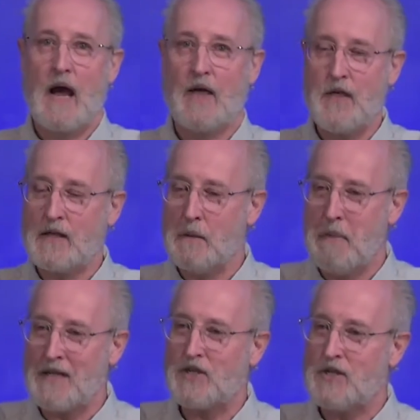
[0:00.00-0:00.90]
I think the
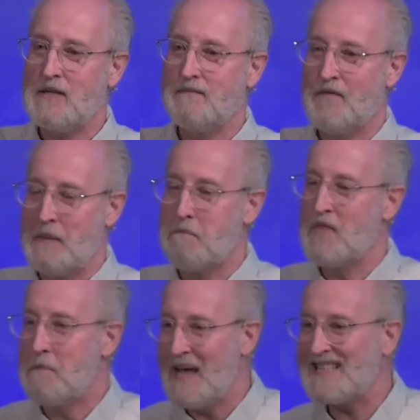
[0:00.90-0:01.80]

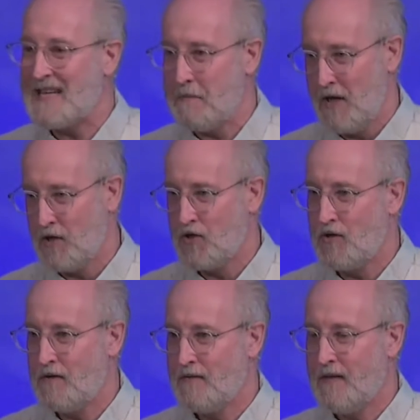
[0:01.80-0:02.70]
best
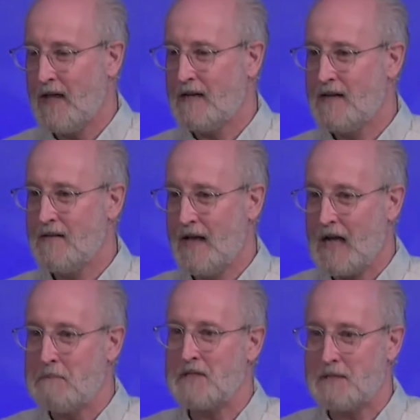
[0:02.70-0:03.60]
image that
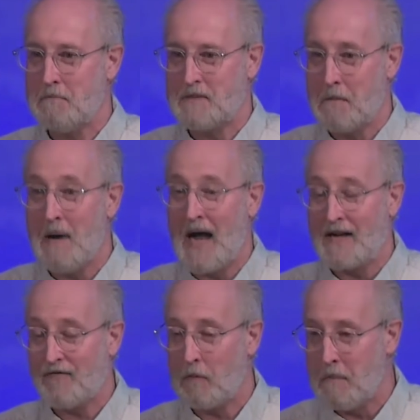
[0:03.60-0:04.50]
comes to
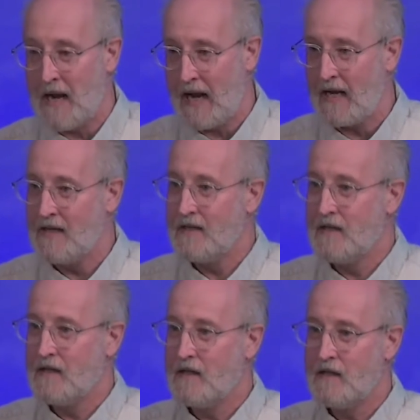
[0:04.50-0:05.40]
mind for me
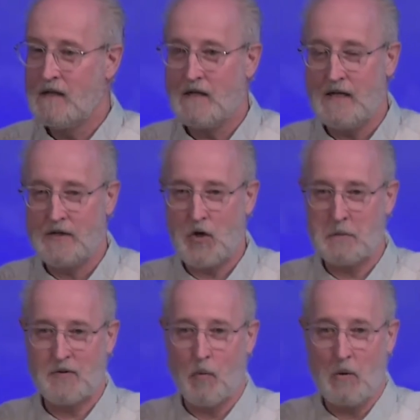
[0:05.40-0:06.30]
in
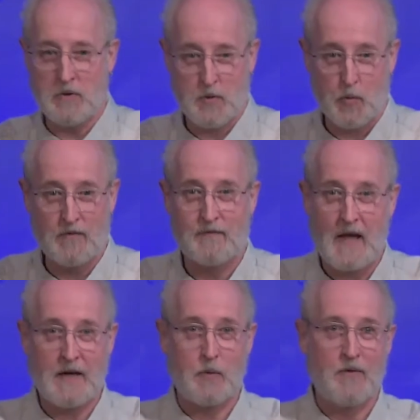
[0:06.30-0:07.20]
terms of what was
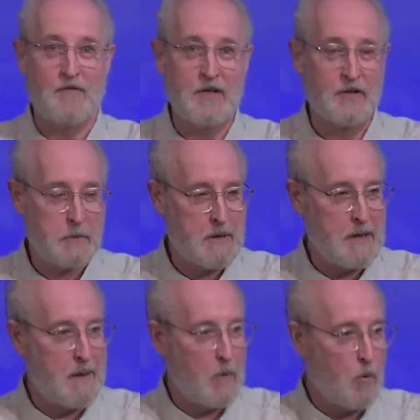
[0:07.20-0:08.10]
kind of revealed to me
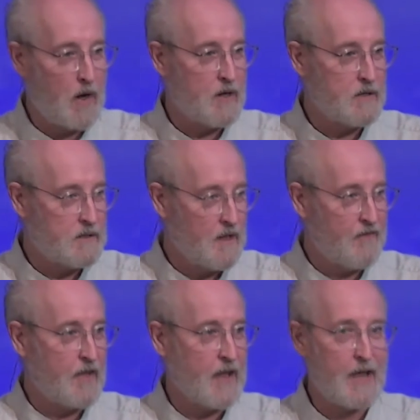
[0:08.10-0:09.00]
about what
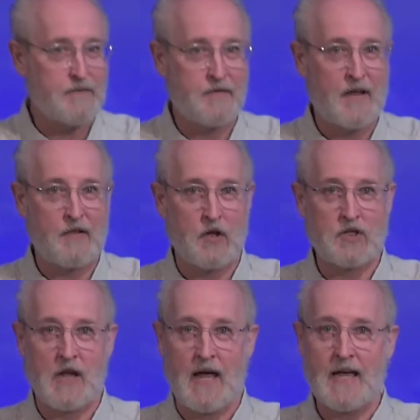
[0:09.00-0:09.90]
living a life of faith
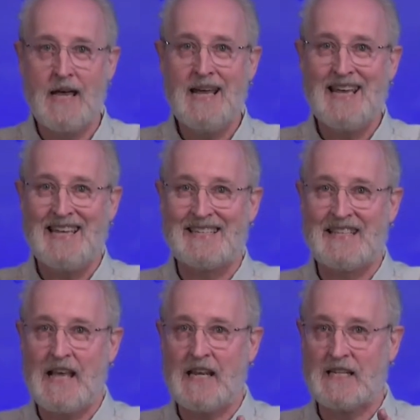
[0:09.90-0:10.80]
looks like is
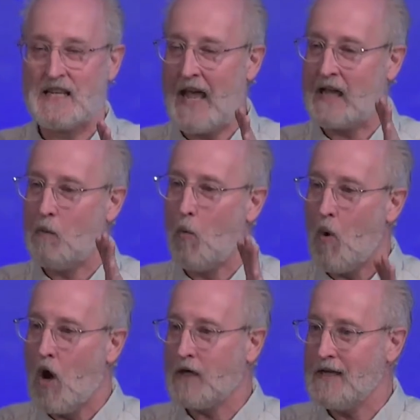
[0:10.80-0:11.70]
that it's like
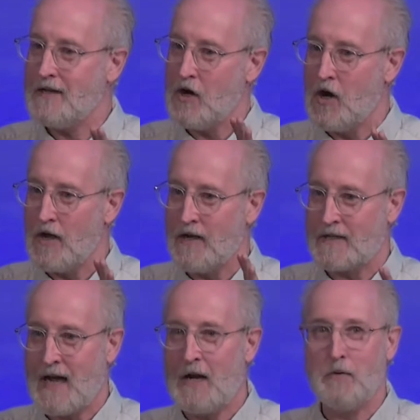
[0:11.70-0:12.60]
walking on a
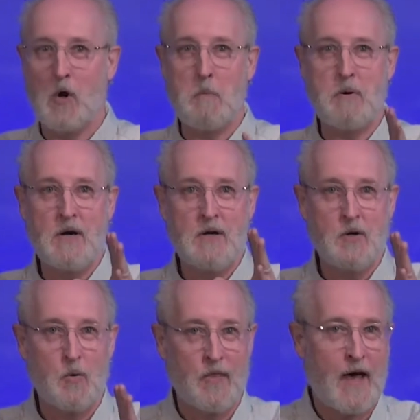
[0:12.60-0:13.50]
tightrope
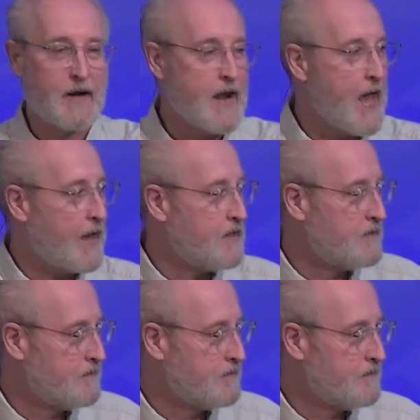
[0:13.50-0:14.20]
without a net.